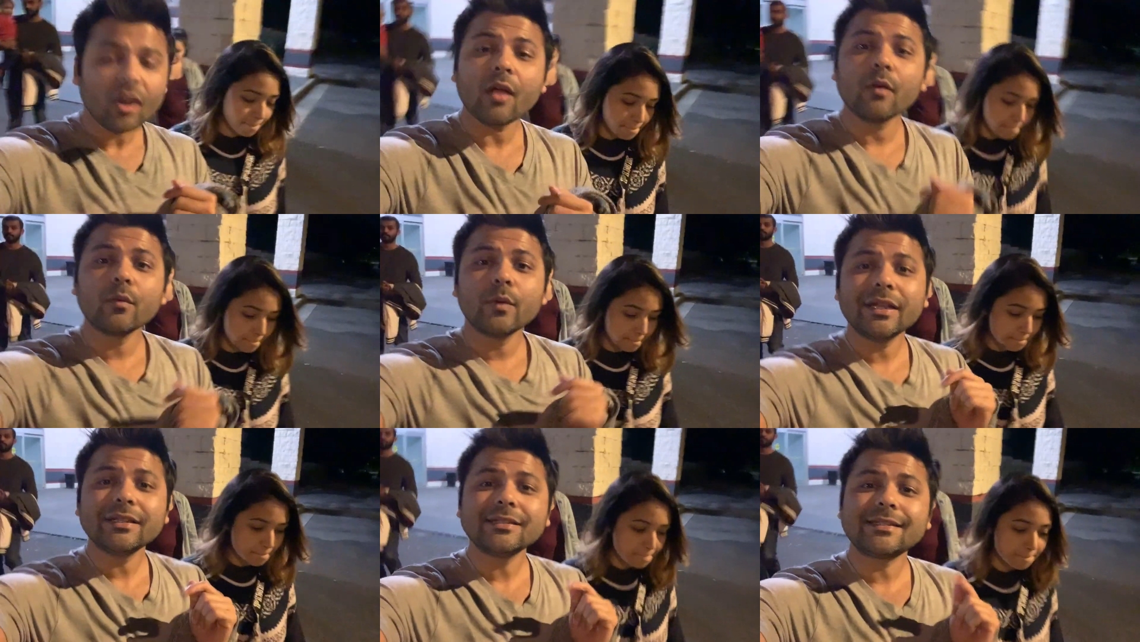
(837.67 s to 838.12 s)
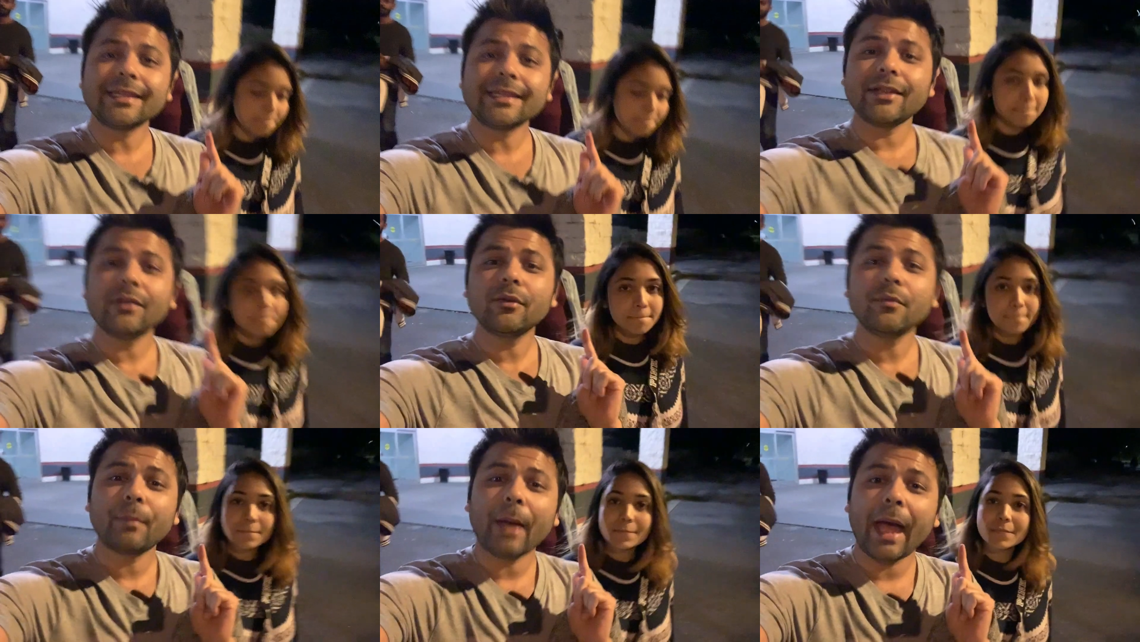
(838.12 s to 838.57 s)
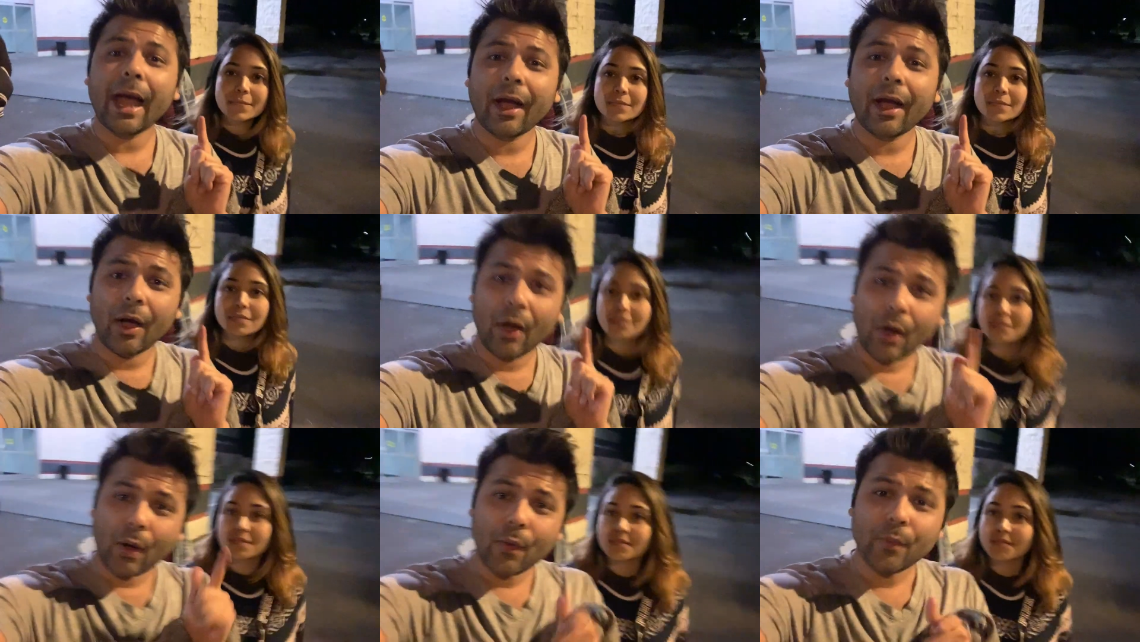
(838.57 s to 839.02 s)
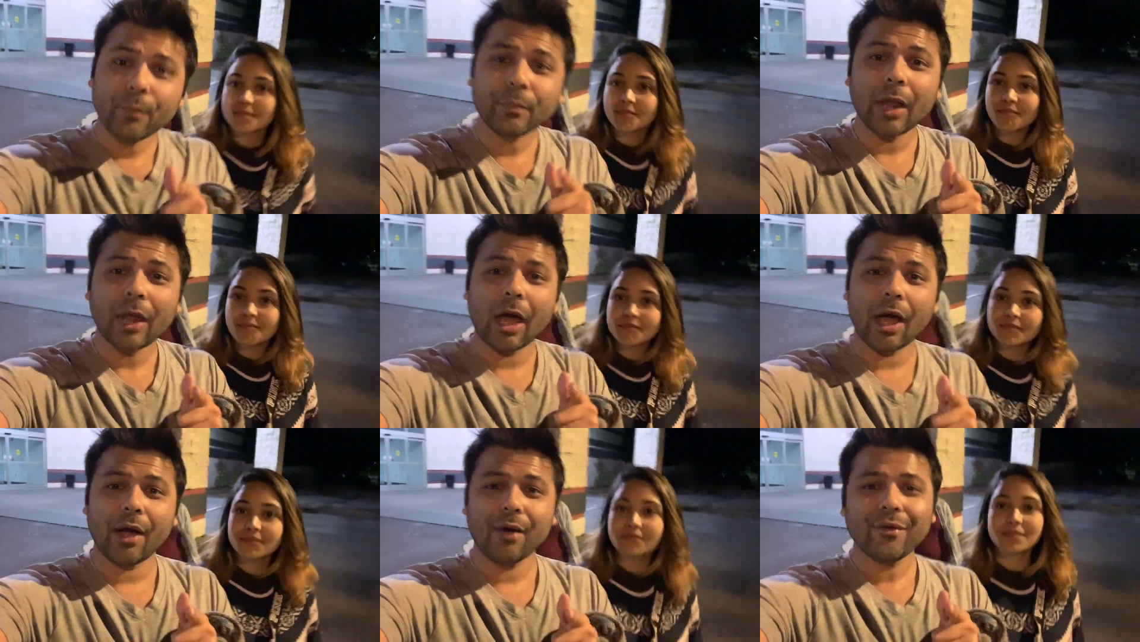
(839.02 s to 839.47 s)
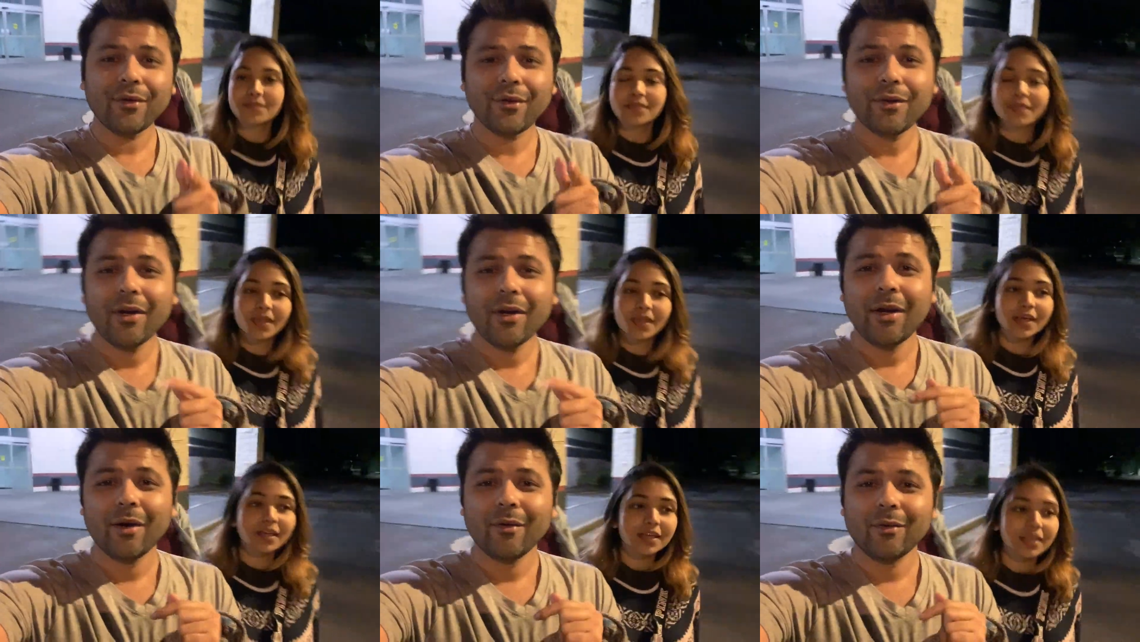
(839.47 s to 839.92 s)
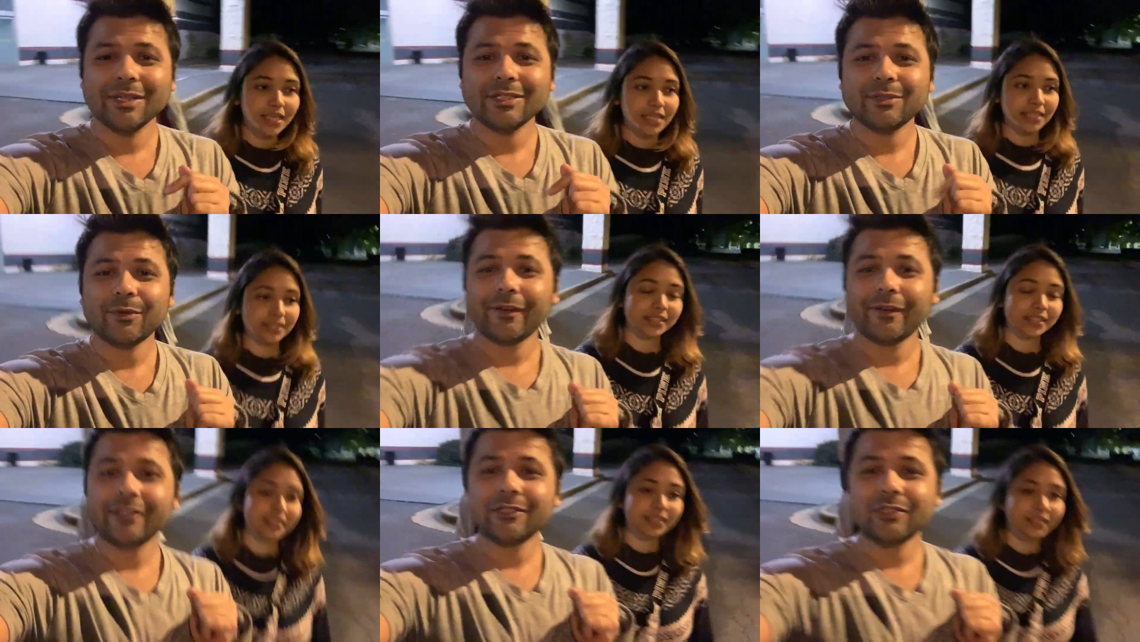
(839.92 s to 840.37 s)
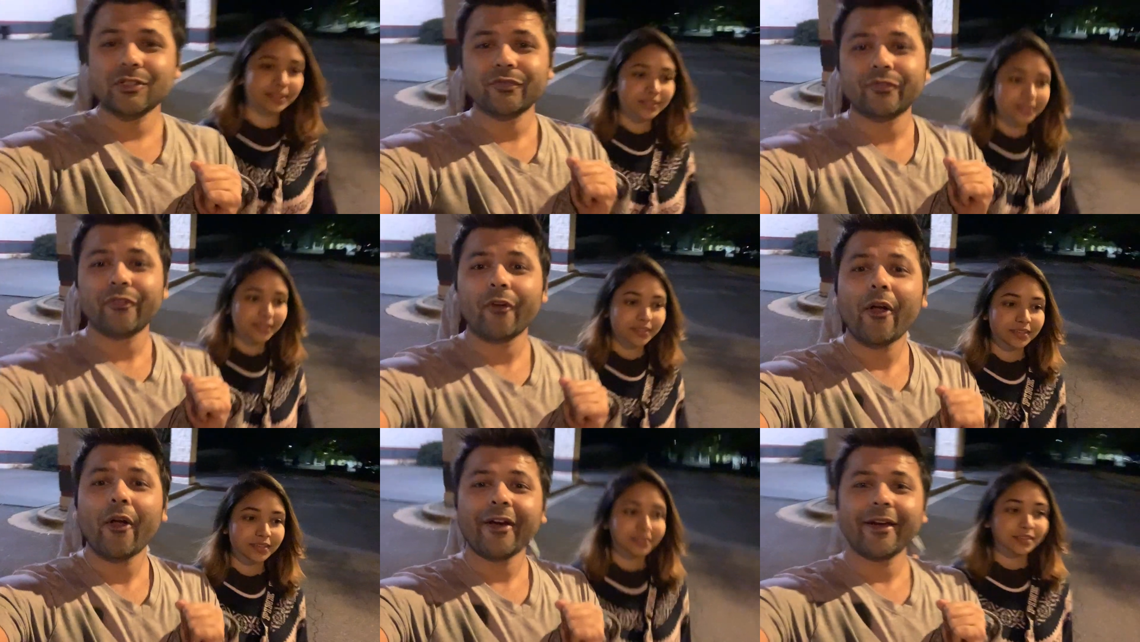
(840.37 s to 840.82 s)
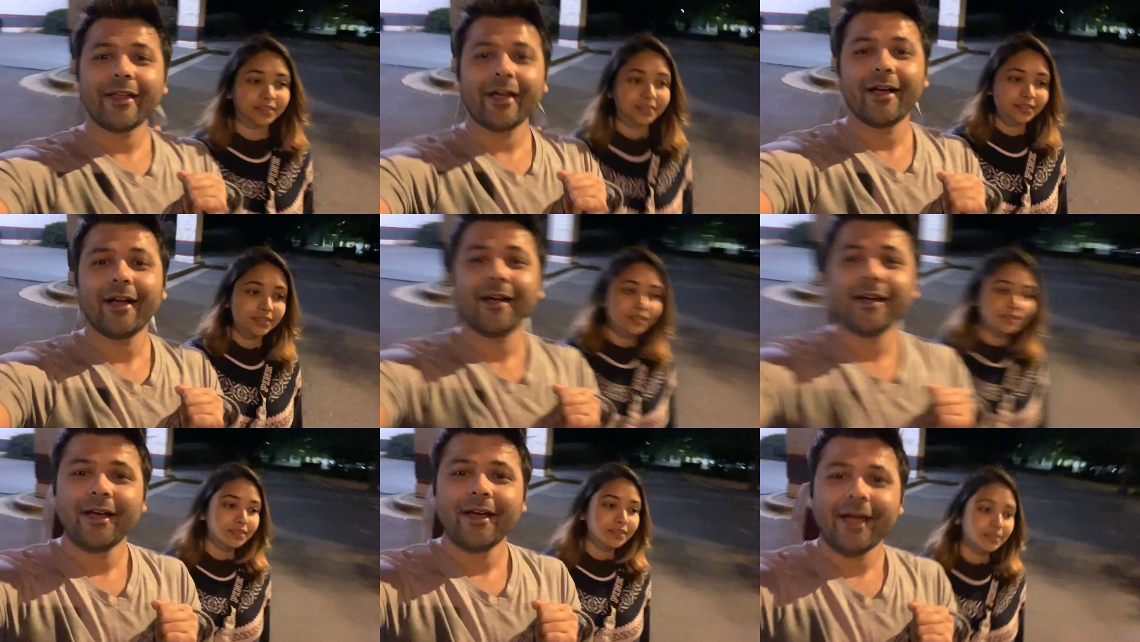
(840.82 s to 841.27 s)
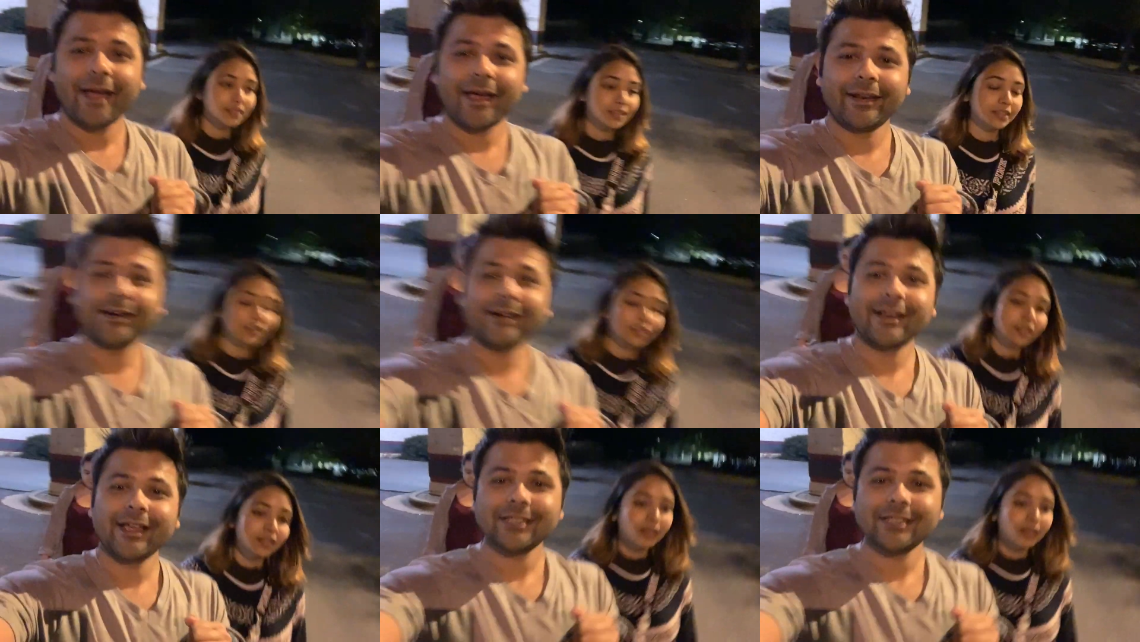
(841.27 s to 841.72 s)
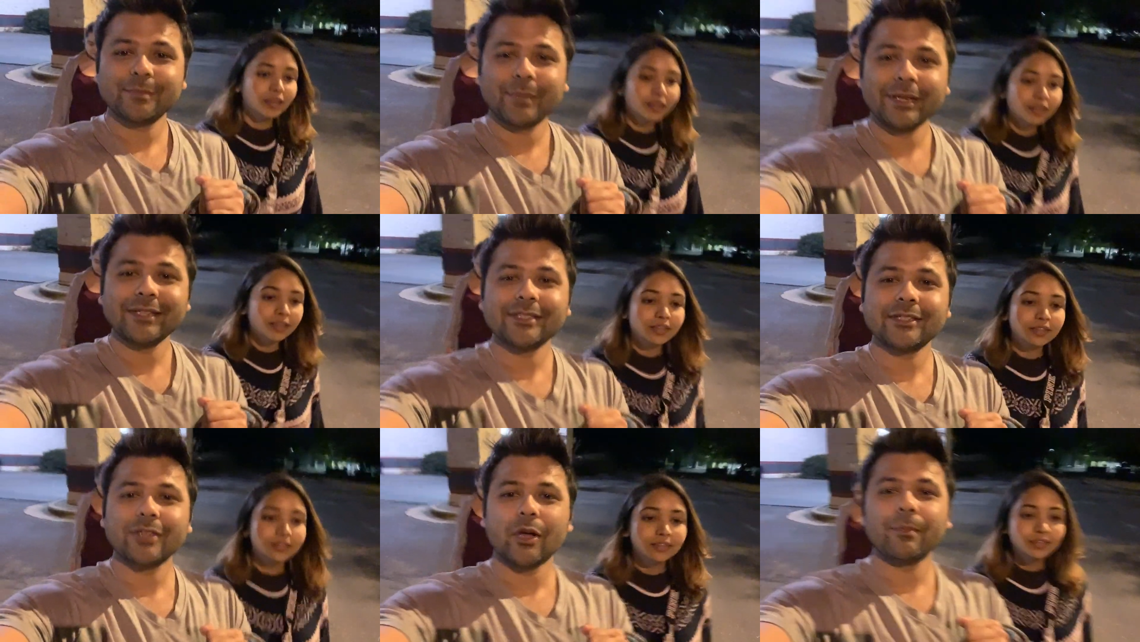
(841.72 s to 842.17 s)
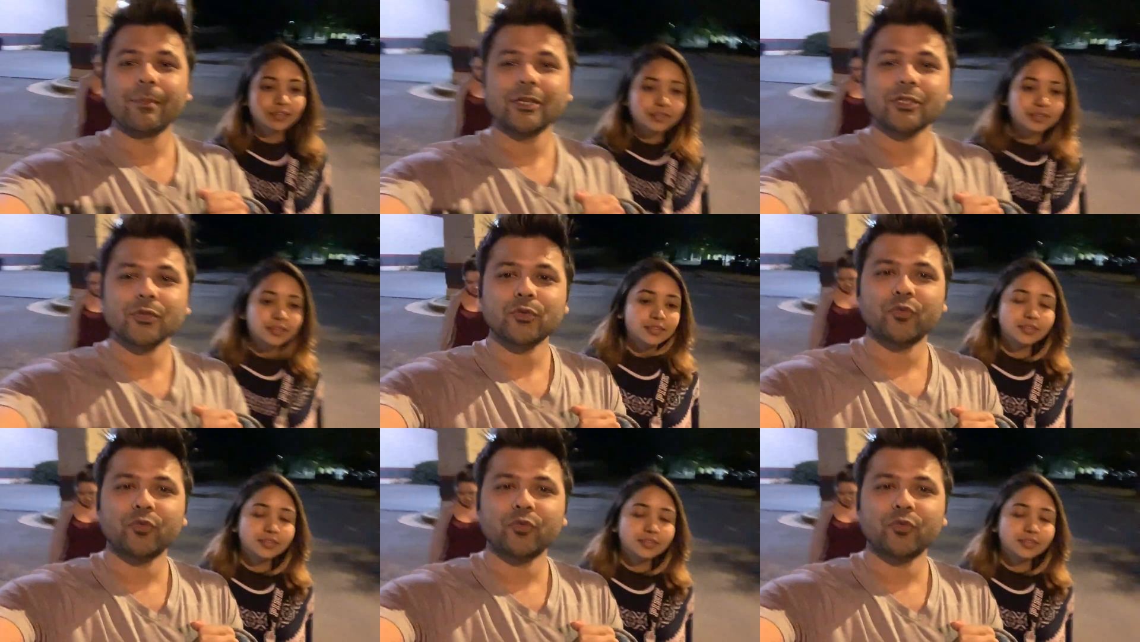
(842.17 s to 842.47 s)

Speaker 1: we'll see you back home now once we reach to Florida, and it has been so much